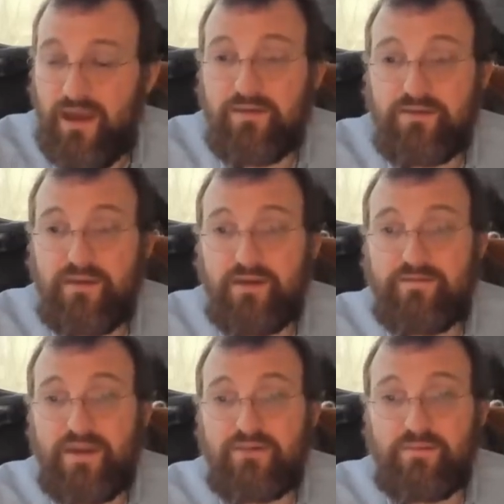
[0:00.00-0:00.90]
As you see at
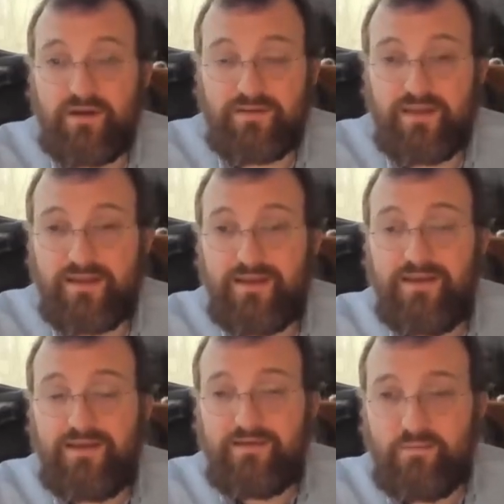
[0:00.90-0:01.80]
Facebook, like
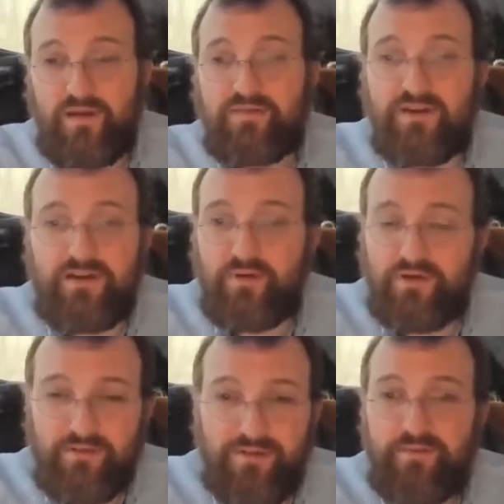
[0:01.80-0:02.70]
Mark
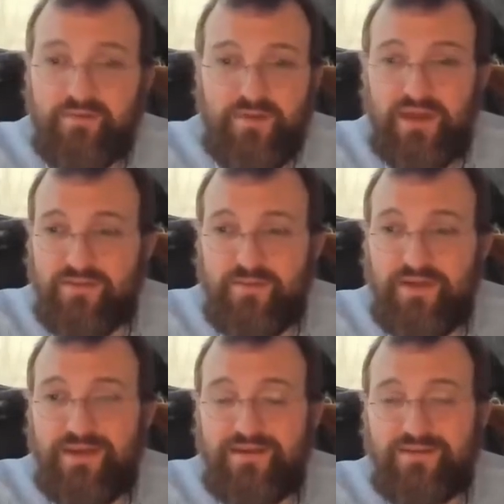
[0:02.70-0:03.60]
Zuckerberg loves
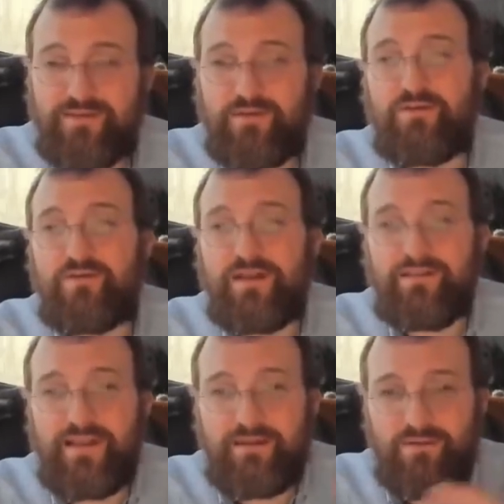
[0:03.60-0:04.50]
PHP, so he
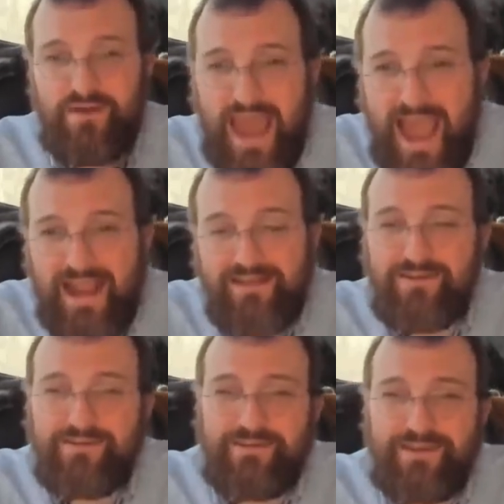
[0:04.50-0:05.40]
created language hack
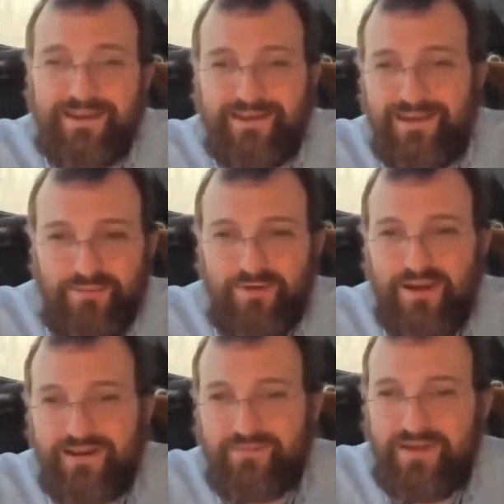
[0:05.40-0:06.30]
just so they can keep
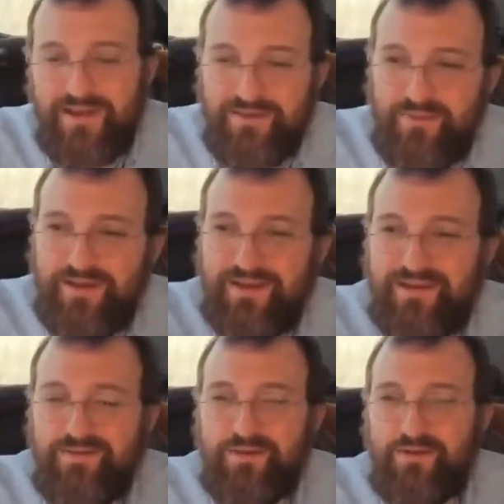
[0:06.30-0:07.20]
writing in PHP,
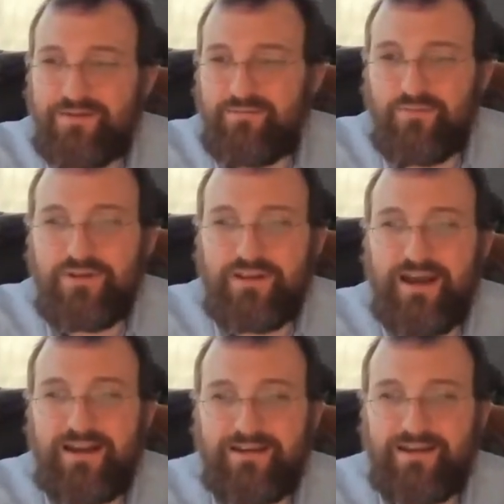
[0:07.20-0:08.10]
even though it's really
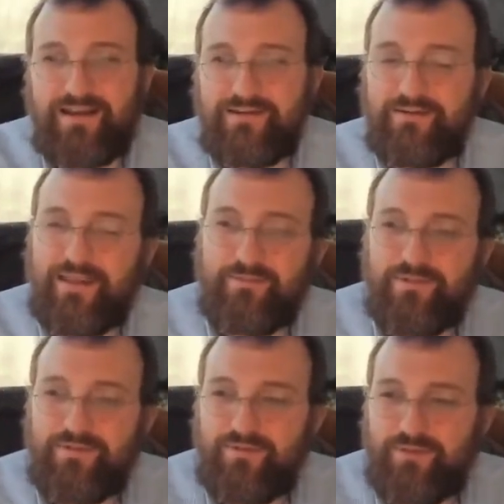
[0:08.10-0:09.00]
not an ideal
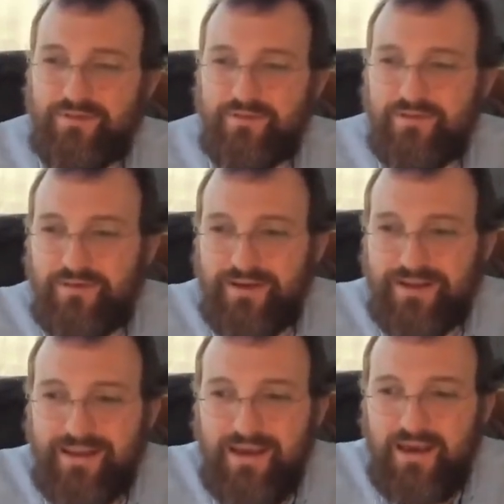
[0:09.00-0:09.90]
language for what they're
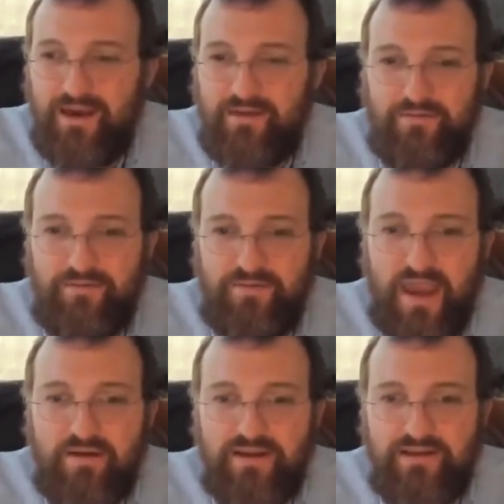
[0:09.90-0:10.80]
doing.
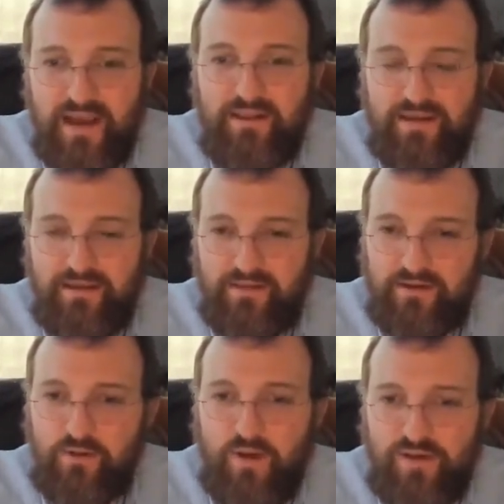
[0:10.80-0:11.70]
Very telling
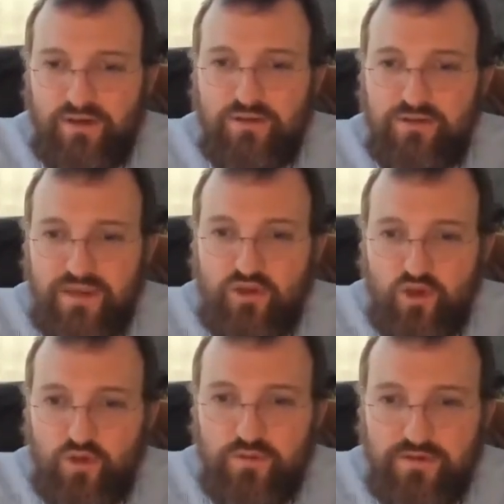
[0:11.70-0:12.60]
the questions he
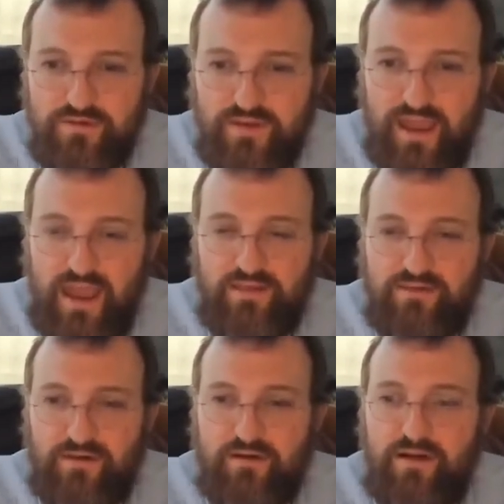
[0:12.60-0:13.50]
chooses to
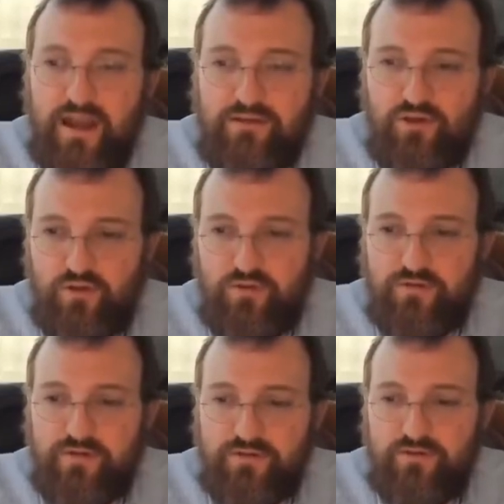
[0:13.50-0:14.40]
answer and
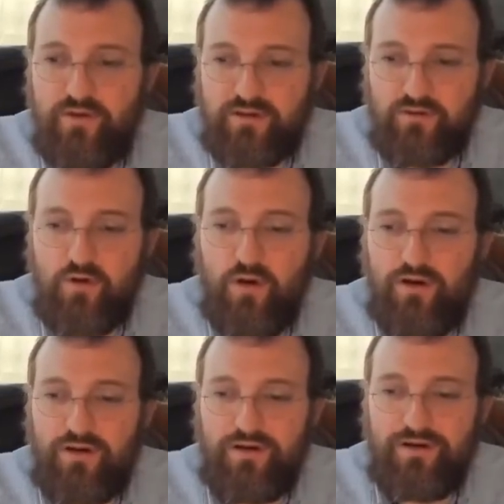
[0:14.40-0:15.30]
chooses to
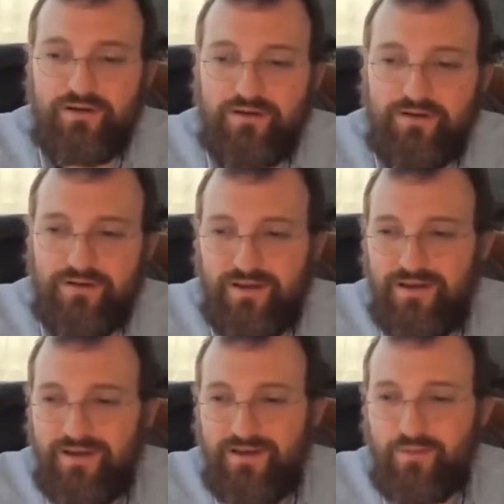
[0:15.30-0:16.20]
ignore.
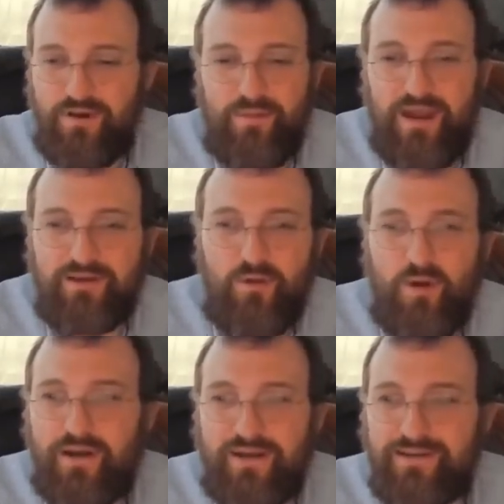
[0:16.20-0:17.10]
What am I
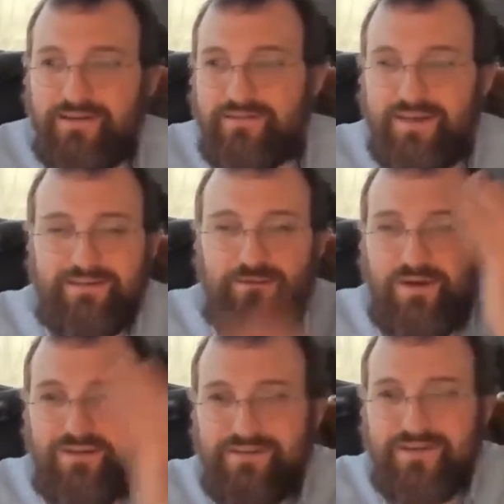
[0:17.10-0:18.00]
ignoring? Is like
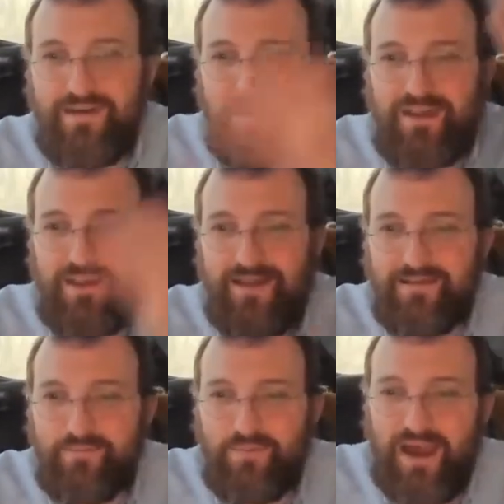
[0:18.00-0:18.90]
questions come in
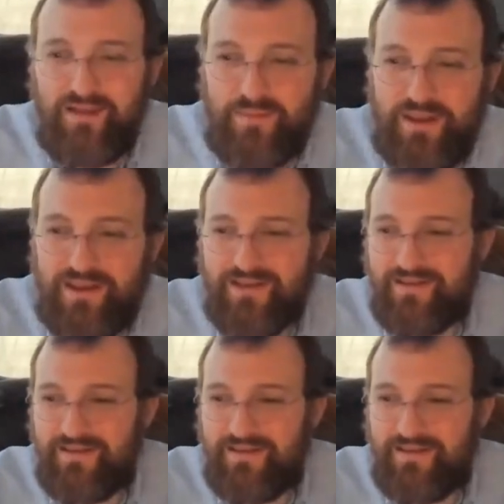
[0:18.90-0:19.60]
a mile a minute.